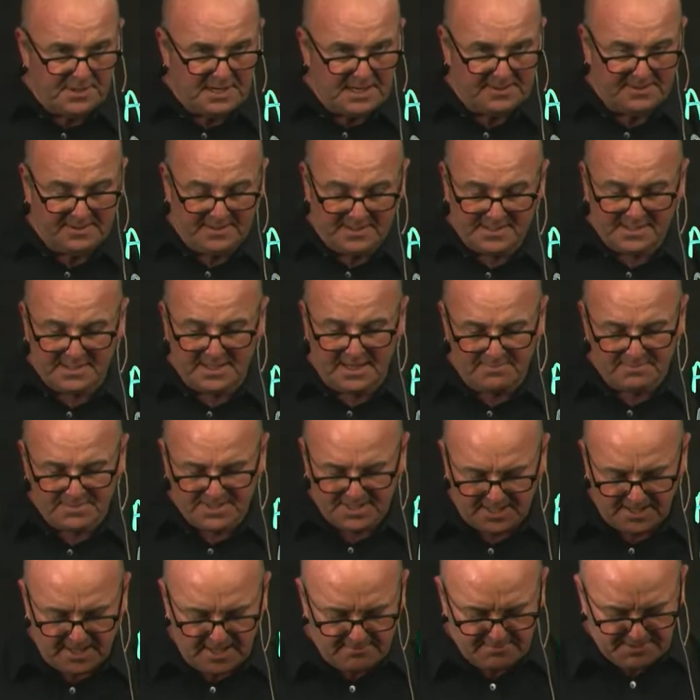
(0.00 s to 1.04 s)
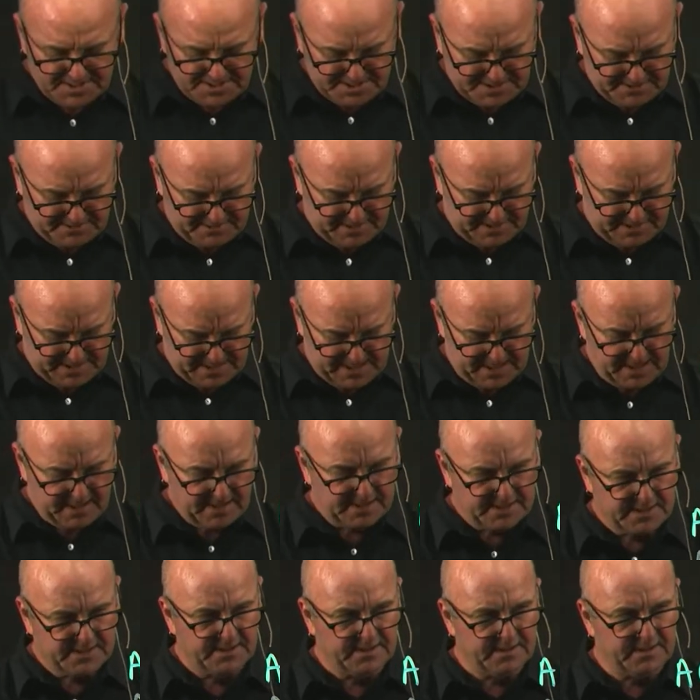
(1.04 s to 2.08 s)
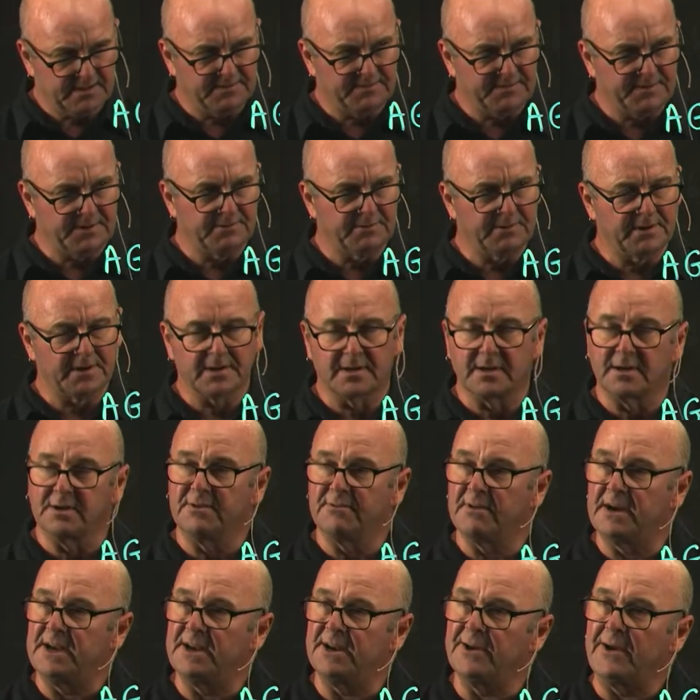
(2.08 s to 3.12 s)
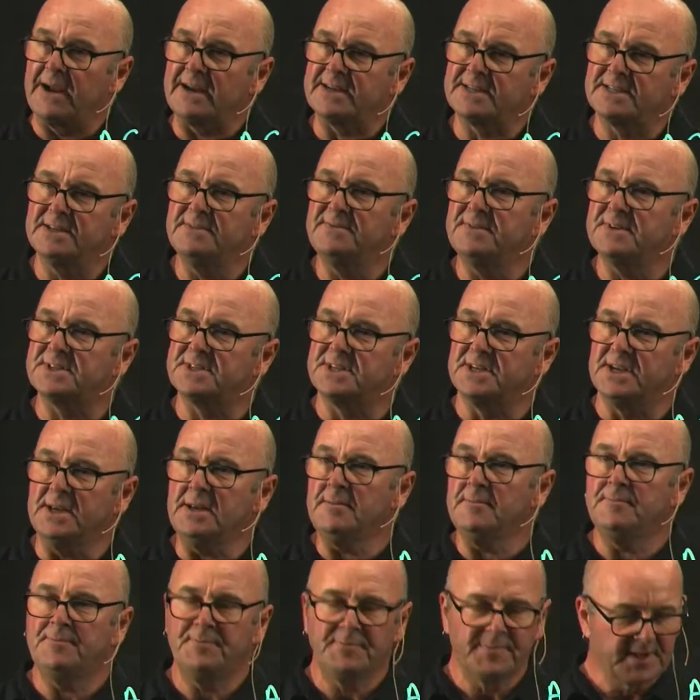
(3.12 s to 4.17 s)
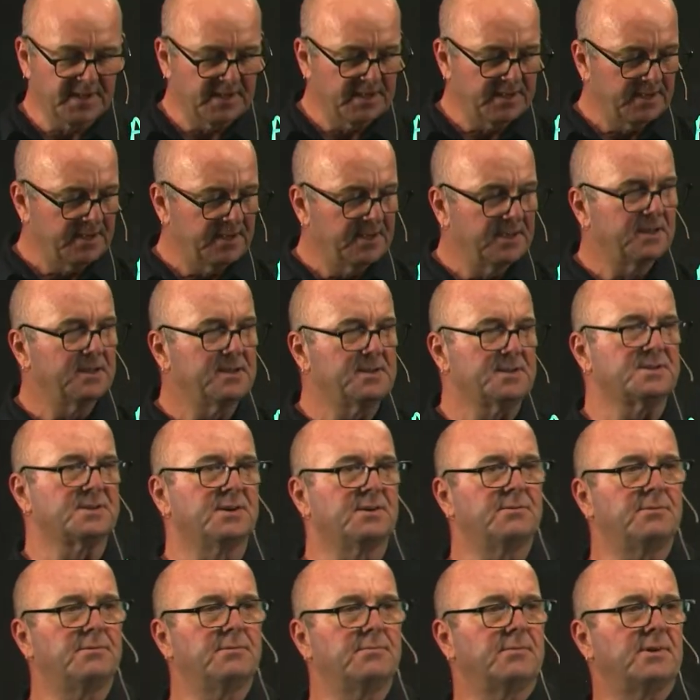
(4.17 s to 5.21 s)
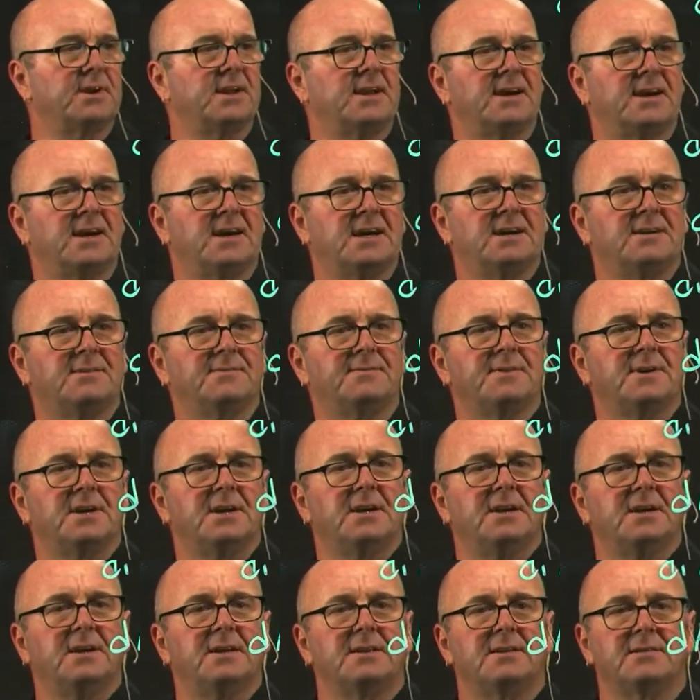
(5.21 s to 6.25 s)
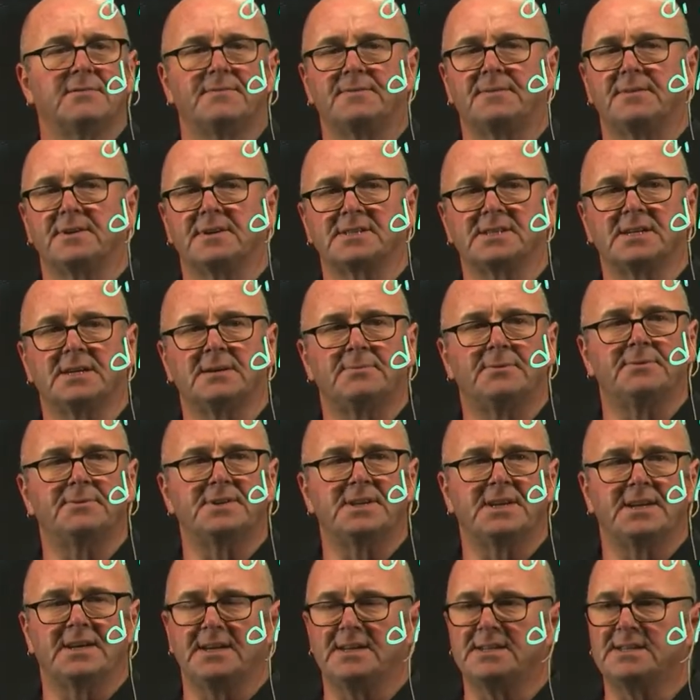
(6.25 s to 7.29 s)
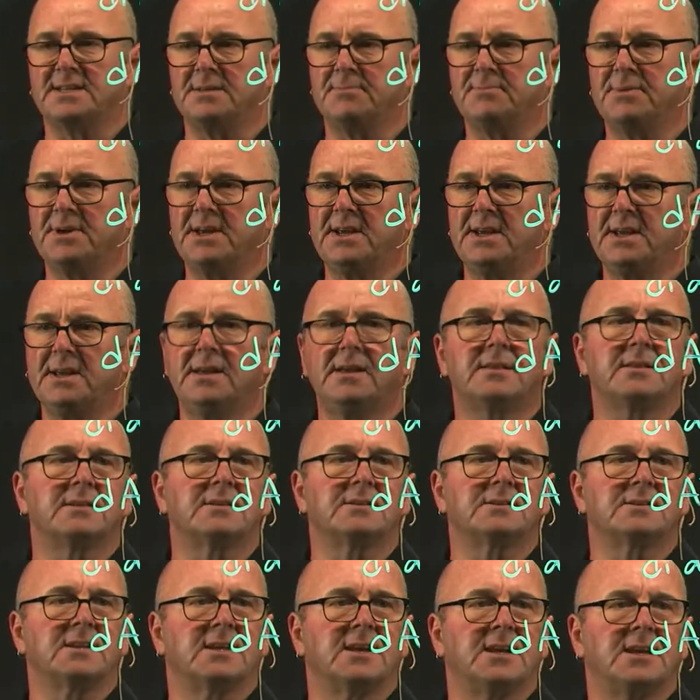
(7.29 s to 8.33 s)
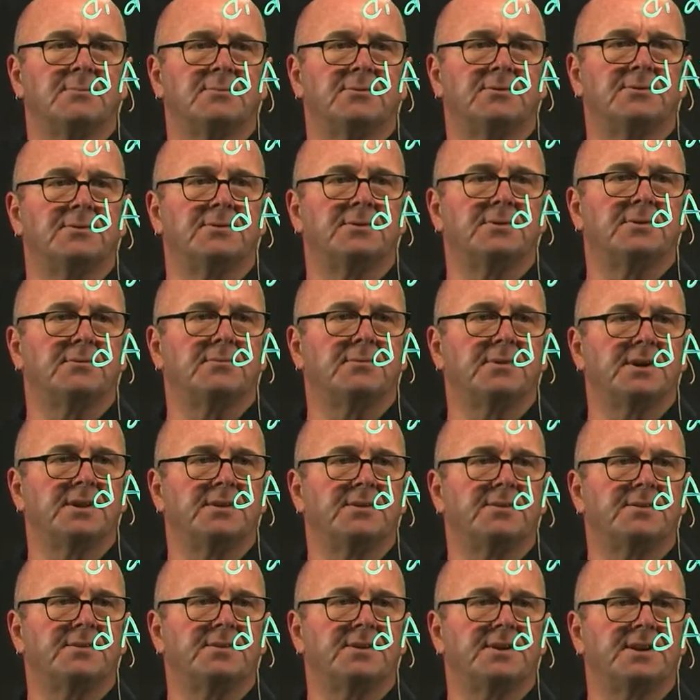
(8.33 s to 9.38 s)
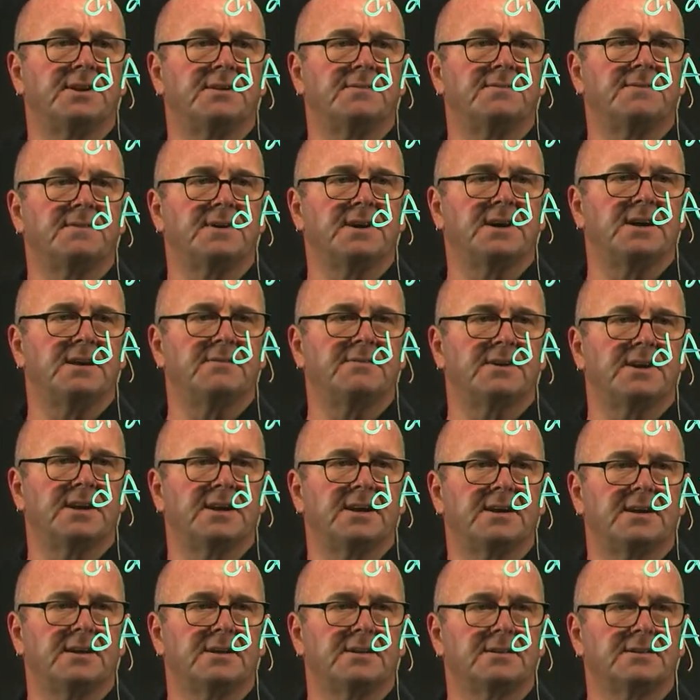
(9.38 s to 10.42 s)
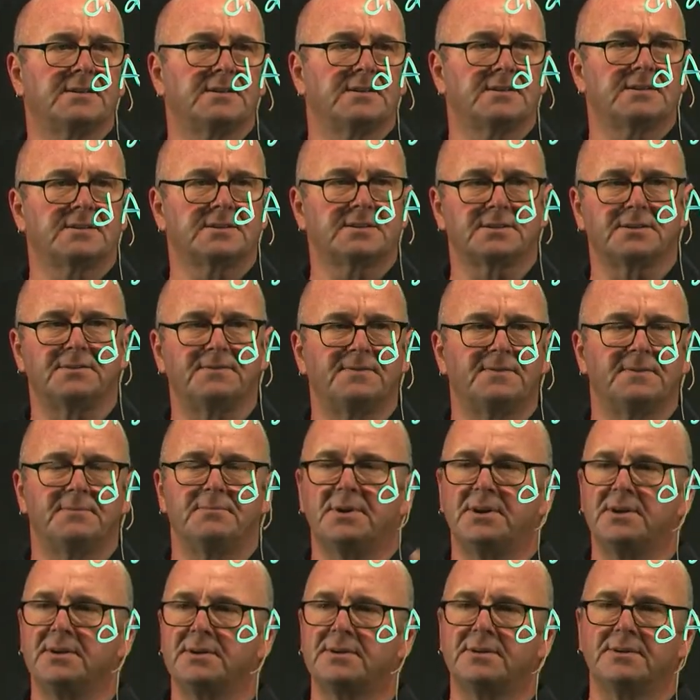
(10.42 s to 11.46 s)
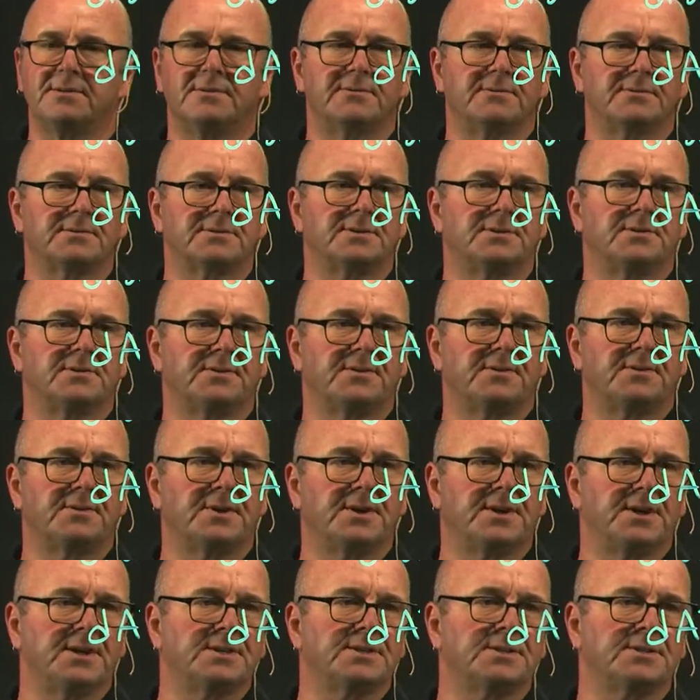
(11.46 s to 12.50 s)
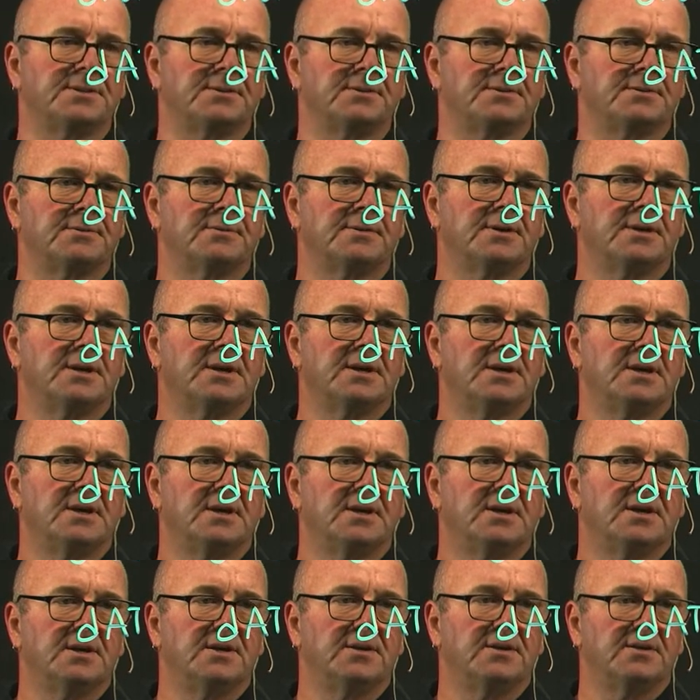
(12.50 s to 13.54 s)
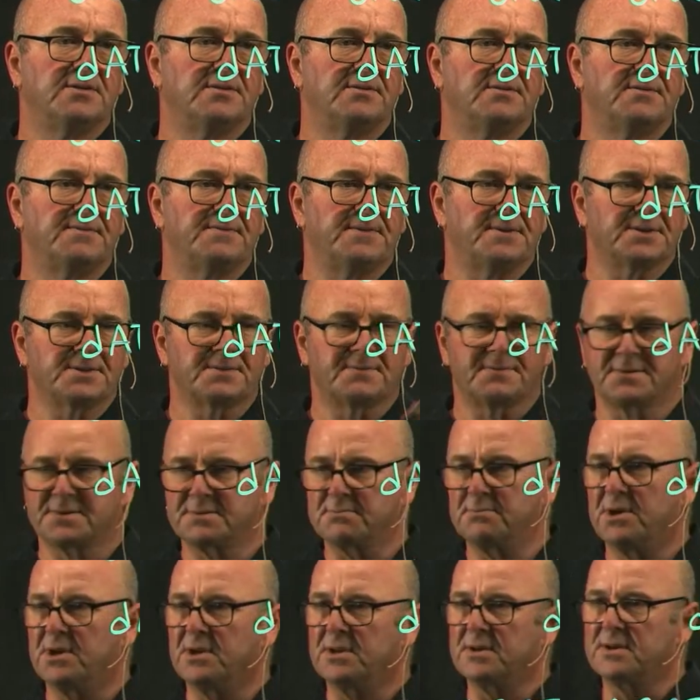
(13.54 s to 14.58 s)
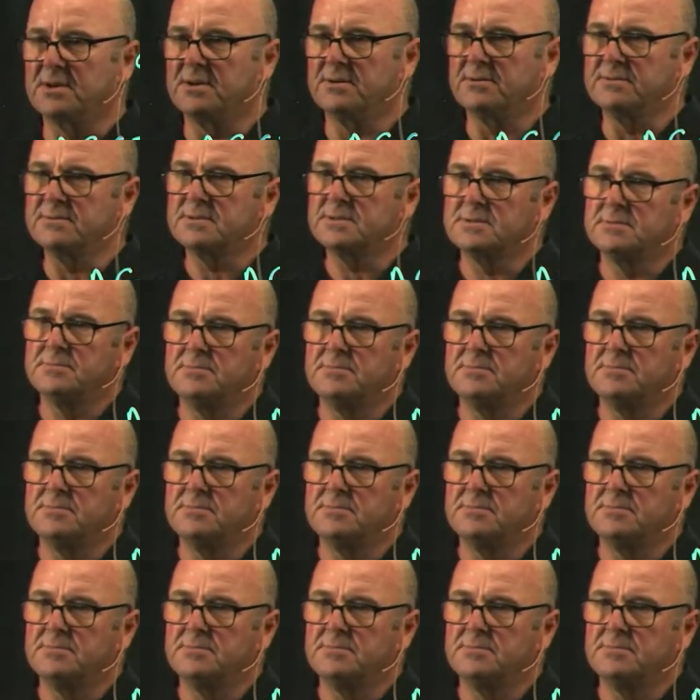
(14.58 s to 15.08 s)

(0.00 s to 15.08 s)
at the same time as doing that, if you include radioactivity, so we have, for example, DATP that's labeled with 35 sulfur molecules or 32 phosphorus molecules,